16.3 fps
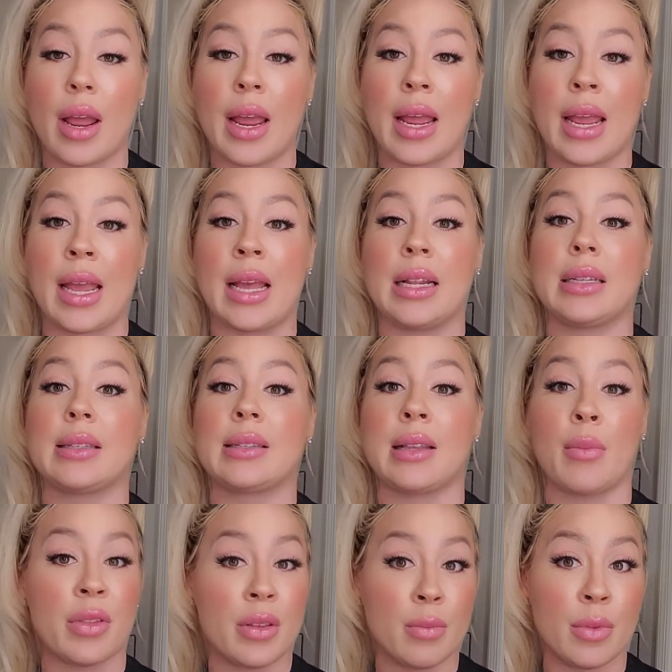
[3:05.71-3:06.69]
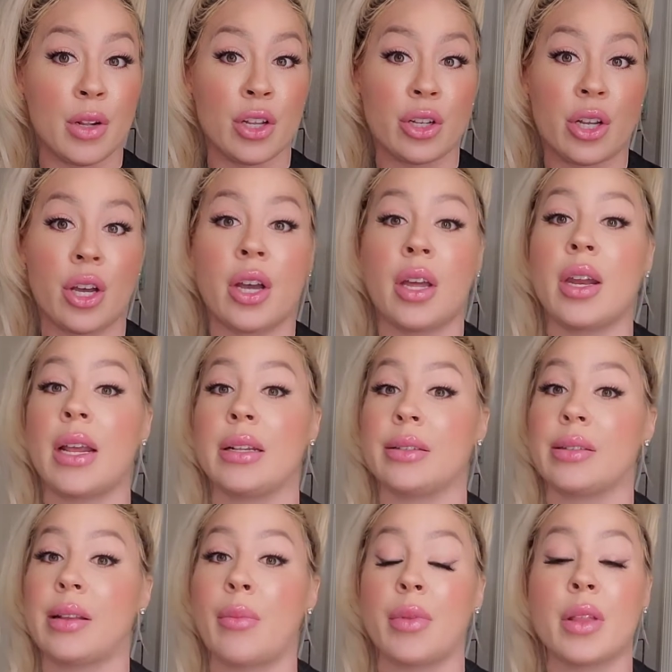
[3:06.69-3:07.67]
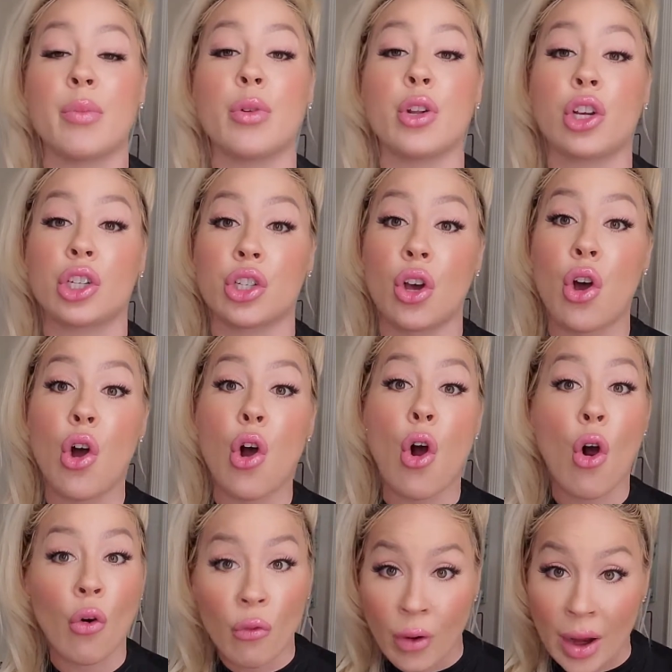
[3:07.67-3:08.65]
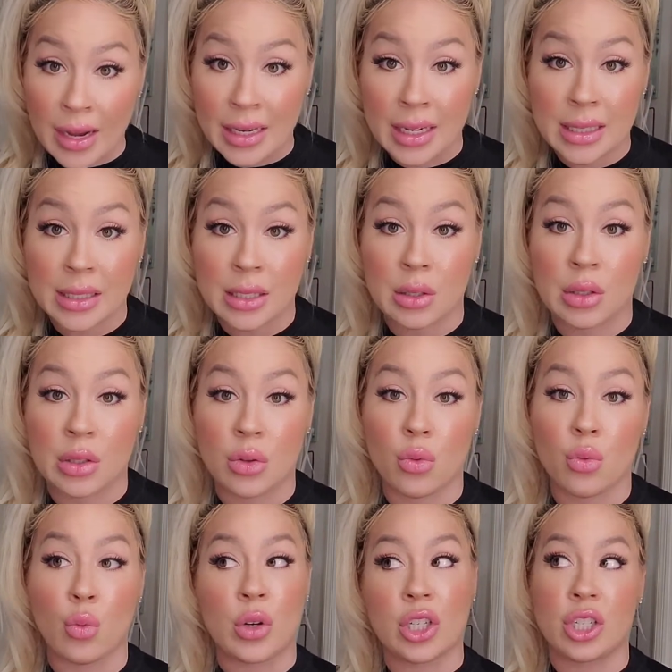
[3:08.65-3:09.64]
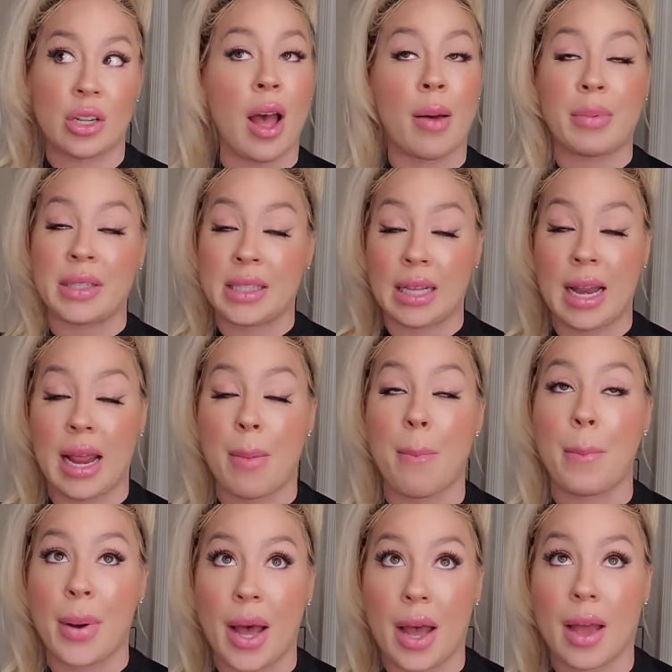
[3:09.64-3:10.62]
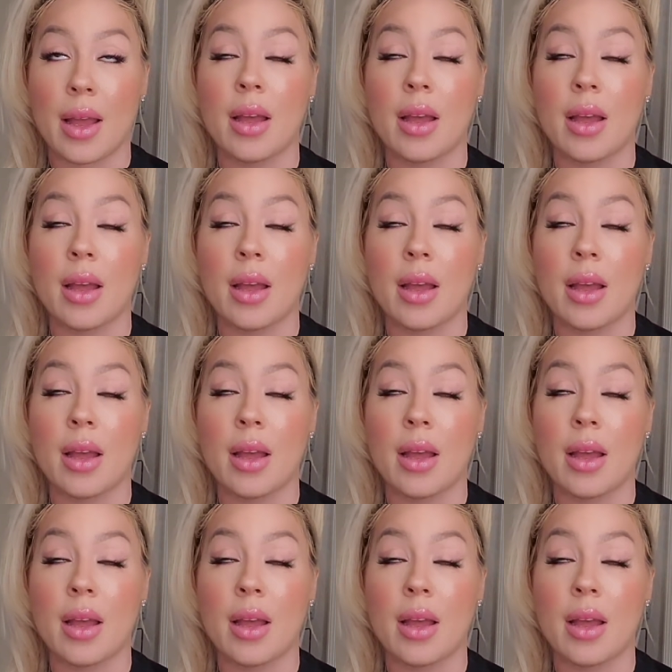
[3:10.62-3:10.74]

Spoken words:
And some of them looked good and some of them looked horrendous, which still happens today, but